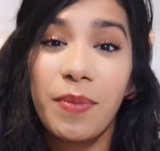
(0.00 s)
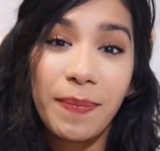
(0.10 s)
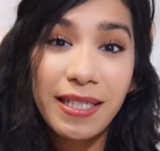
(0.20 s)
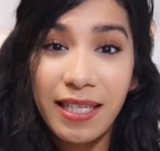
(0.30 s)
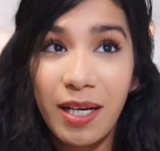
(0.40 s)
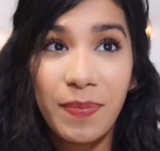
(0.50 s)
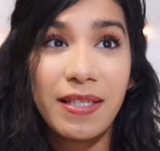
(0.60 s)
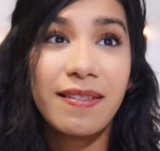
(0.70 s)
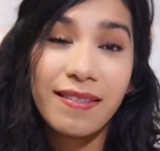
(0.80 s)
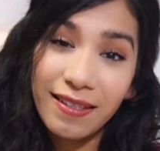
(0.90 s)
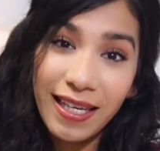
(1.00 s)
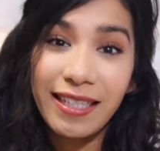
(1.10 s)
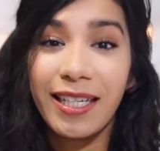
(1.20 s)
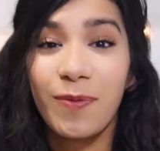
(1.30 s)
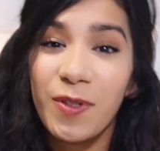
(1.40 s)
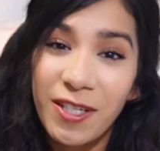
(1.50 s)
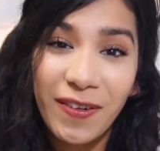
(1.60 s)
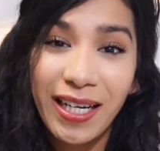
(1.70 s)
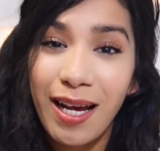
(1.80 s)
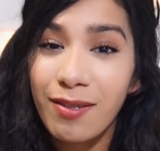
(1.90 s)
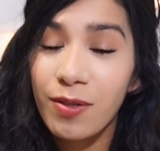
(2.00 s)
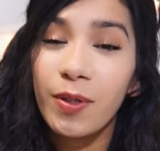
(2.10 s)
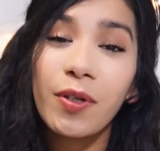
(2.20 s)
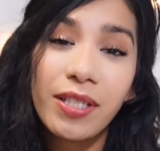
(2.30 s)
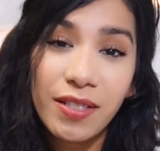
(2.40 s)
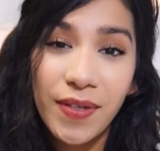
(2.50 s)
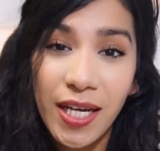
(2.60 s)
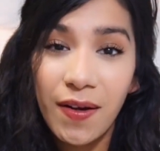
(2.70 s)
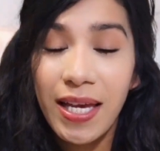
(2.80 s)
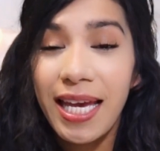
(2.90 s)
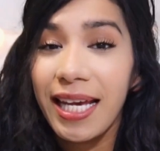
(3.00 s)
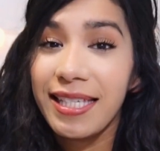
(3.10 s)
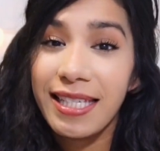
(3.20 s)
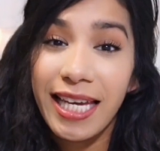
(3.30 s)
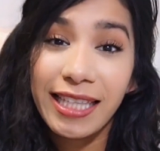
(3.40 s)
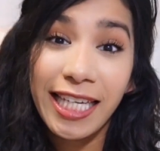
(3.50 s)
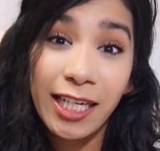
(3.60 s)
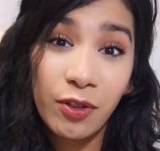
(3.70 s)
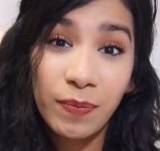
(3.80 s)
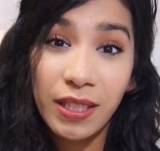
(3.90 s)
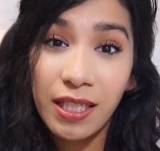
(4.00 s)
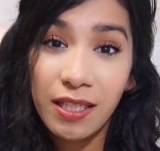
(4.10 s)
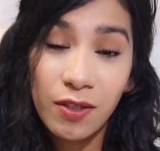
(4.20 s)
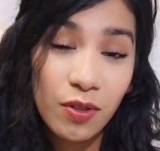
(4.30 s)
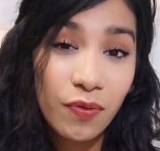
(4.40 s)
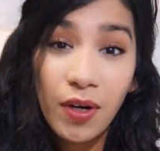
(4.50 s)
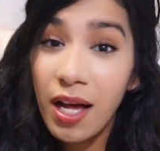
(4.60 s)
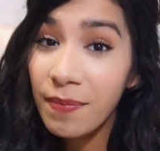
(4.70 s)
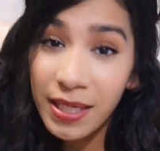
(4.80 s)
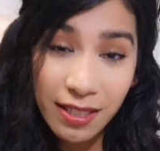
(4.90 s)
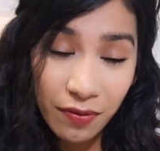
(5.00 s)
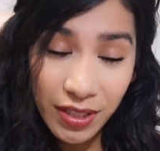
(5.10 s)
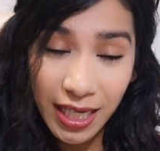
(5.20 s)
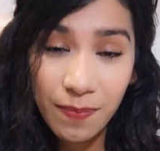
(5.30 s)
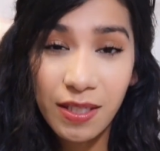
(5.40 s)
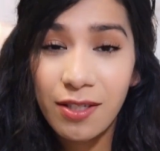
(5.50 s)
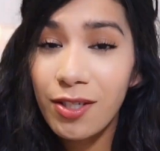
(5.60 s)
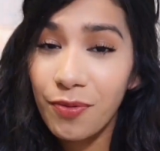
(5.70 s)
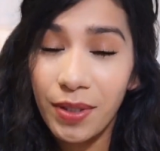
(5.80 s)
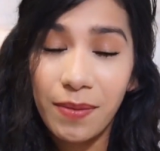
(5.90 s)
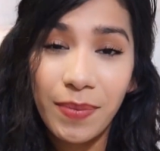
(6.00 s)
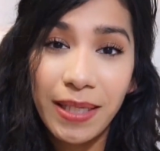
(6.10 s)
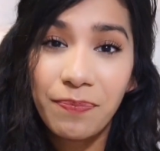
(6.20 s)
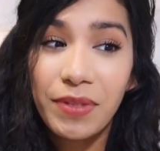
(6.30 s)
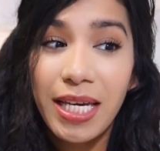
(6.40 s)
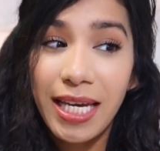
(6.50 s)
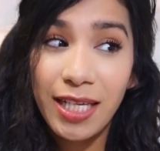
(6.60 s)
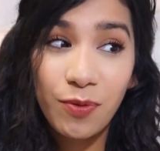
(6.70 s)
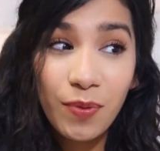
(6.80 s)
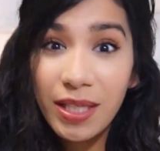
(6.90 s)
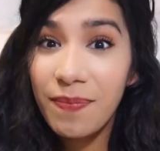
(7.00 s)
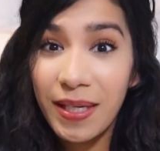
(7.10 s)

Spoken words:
my big setup is the light that I'm using right now to record this video. It's a light that I normally use for all my self-tapes. It's just one, but it's really